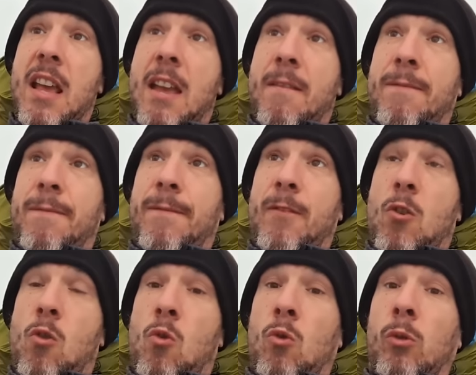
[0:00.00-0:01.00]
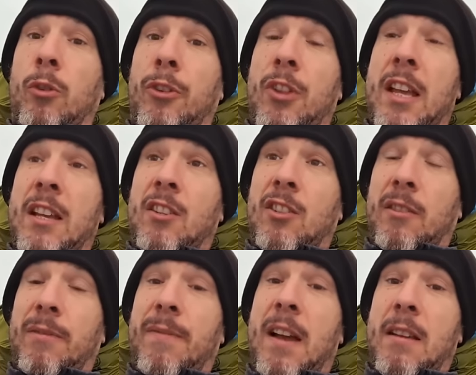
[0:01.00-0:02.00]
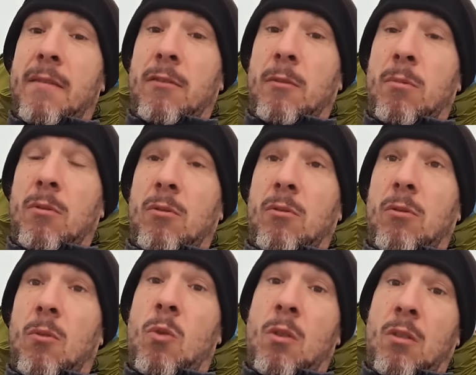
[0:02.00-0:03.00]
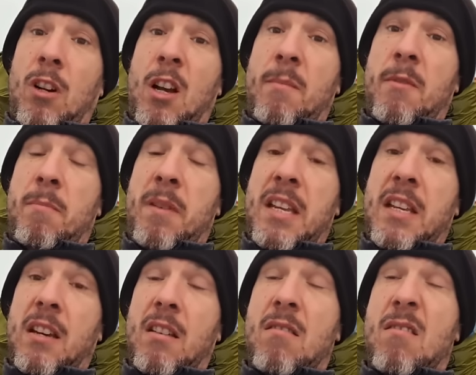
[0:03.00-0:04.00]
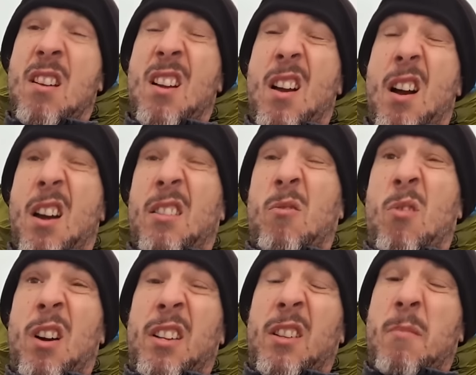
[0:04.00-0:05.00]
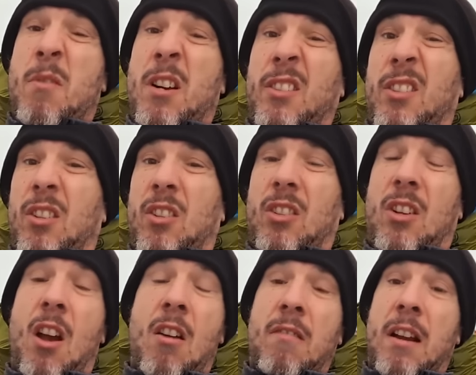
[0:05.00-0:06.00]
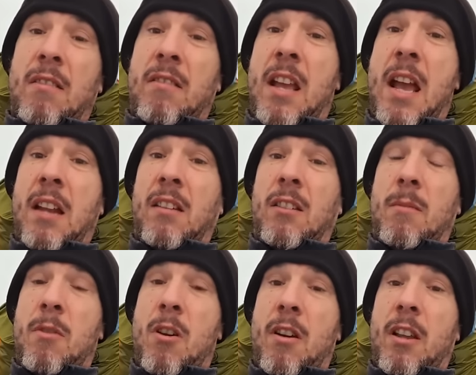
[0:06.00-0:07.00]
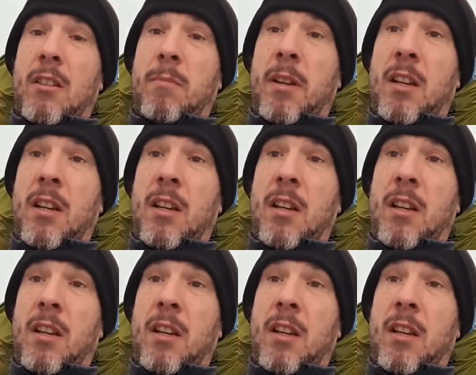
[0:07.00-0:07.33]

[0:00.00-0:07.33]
If all things are favourable, we'll climb the beacon. Otherwise, I might just skirt round the edge, to be honest,